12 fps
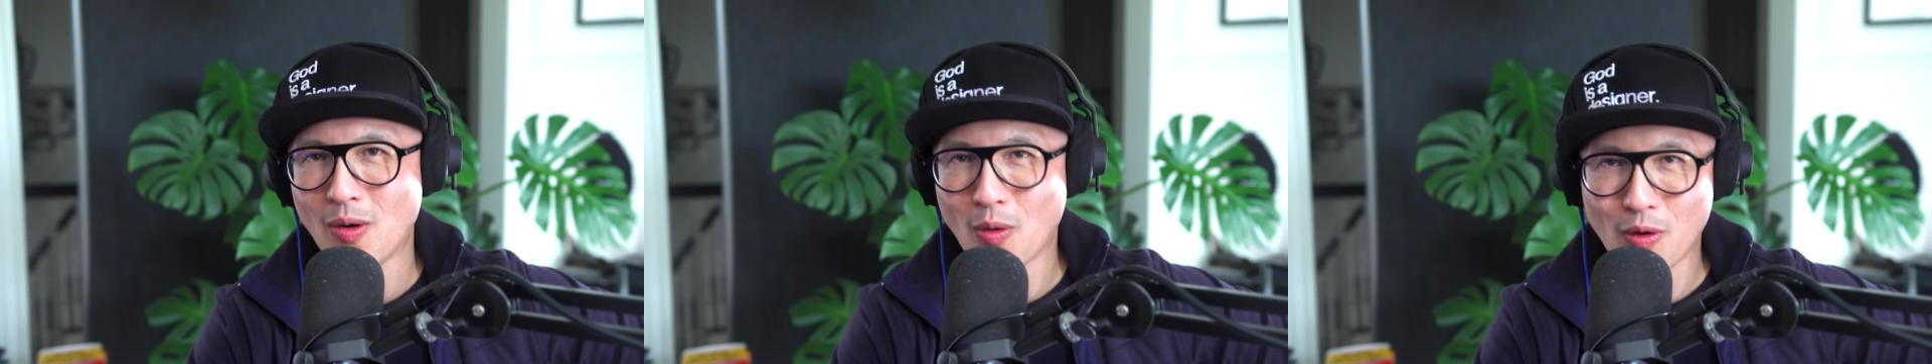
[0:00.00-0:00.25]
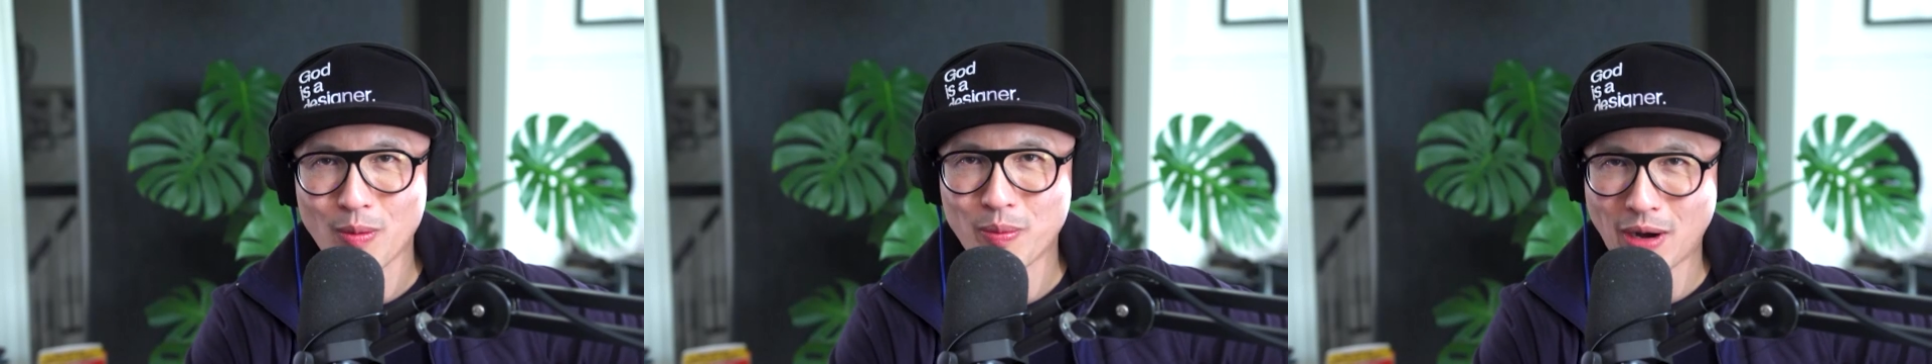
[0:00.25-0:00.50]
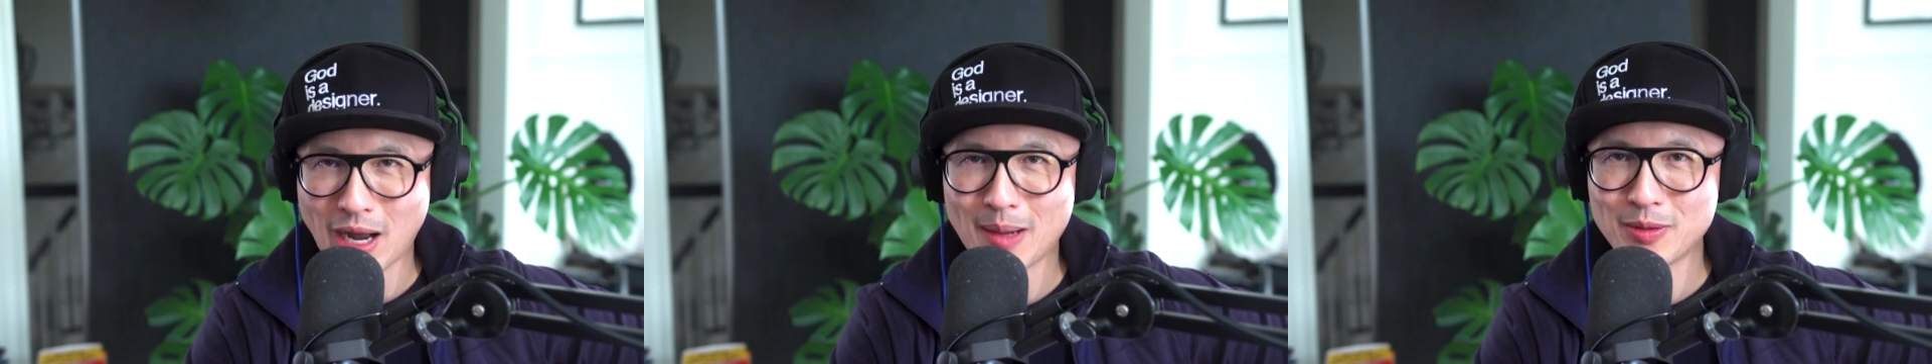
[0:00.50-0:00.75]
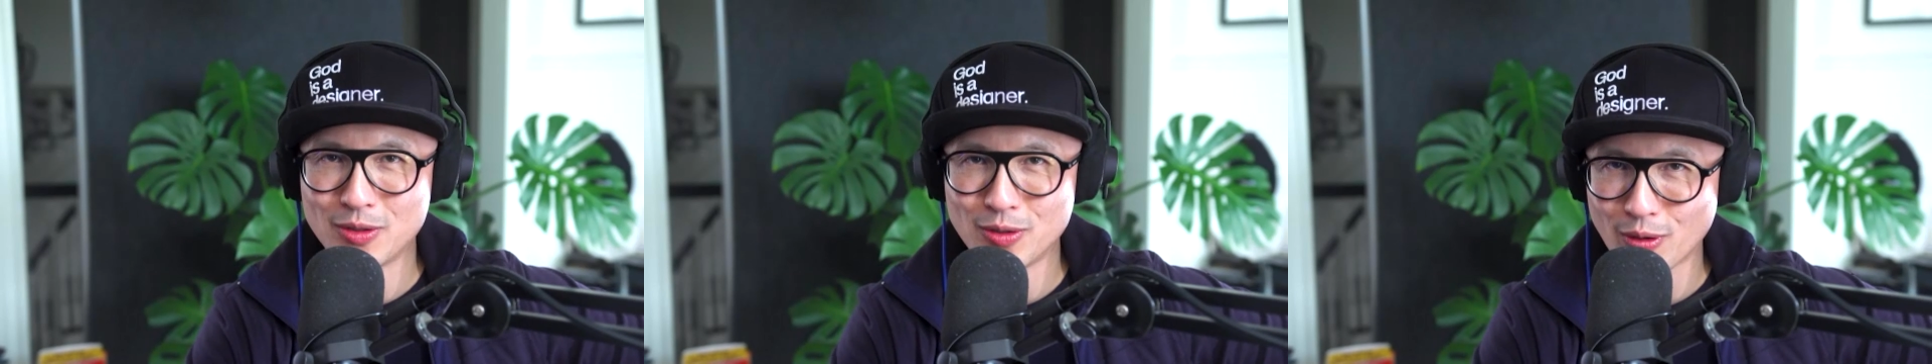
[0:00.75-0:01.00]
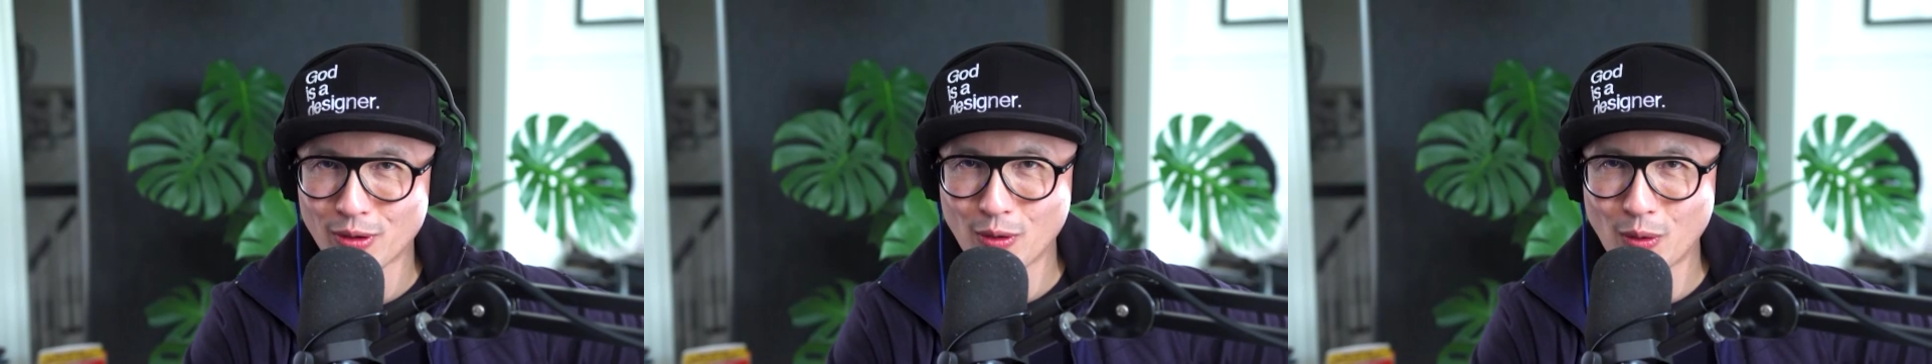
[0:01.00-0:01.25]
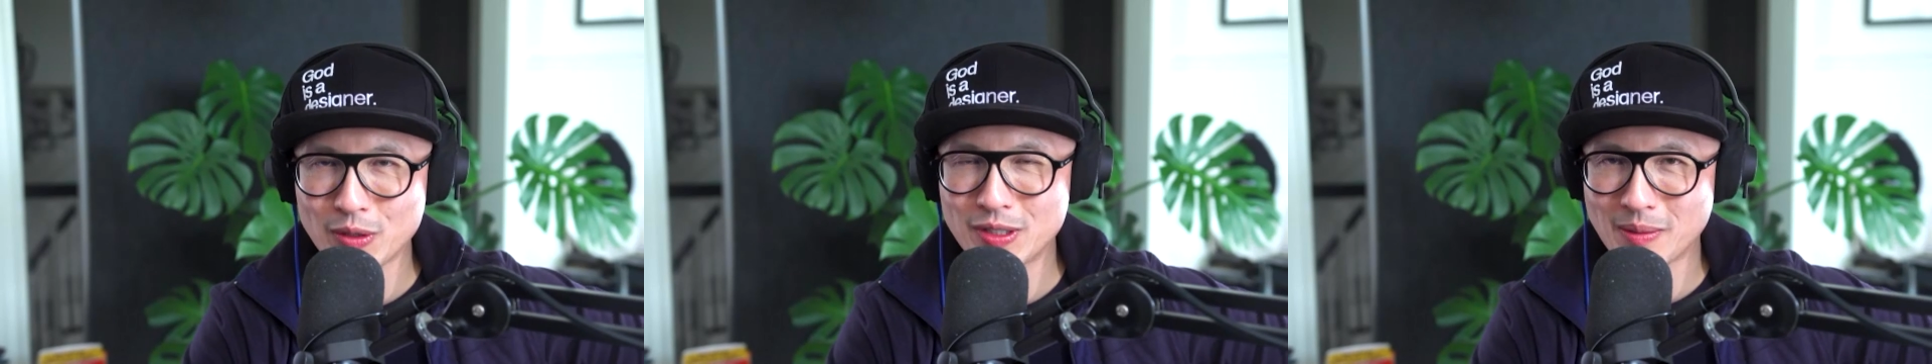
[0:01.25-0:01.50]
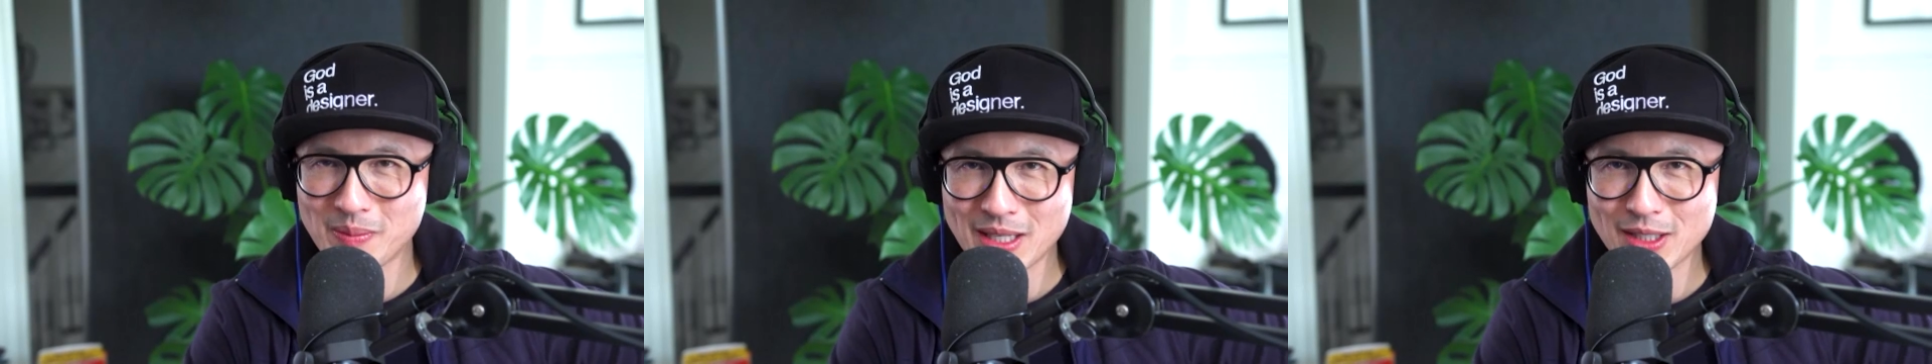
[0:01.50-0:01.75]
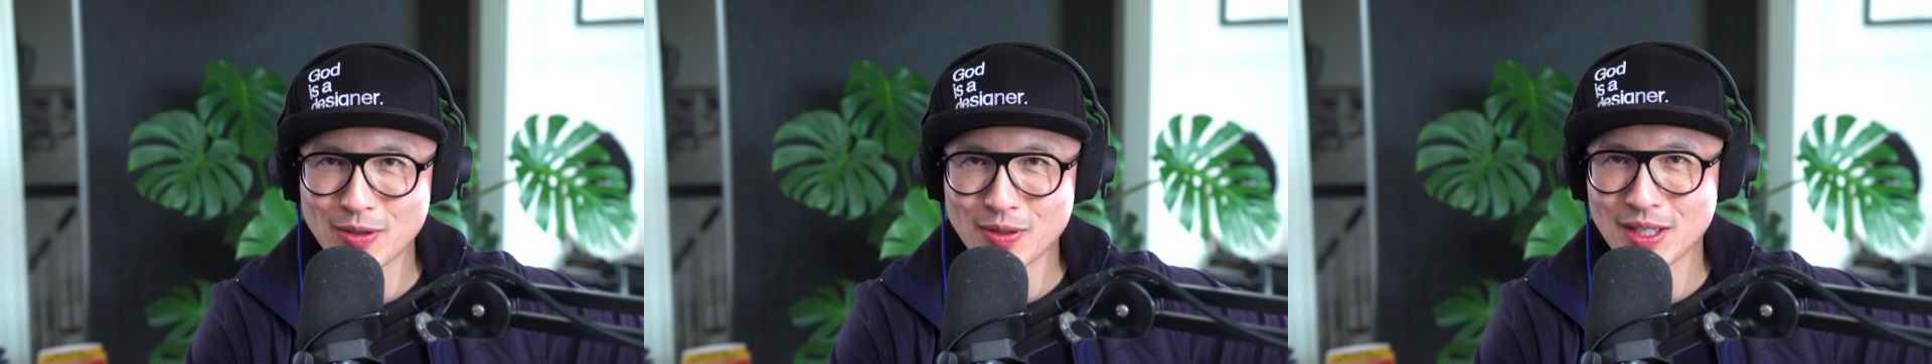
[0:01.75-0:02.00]
Or perhaps you're going to
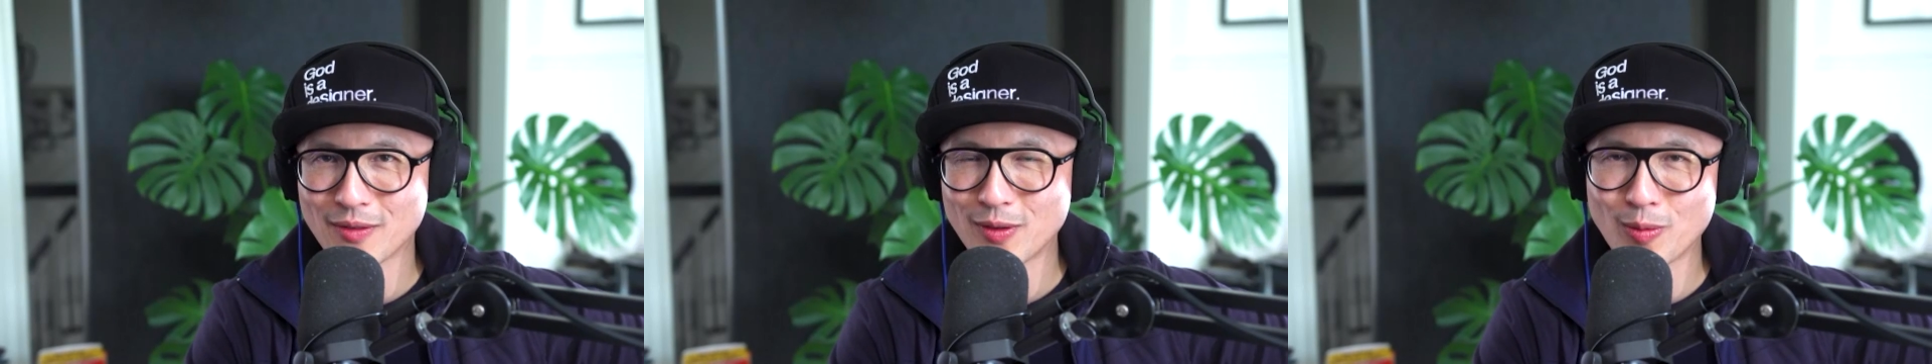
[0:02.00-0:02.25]
admit to yourself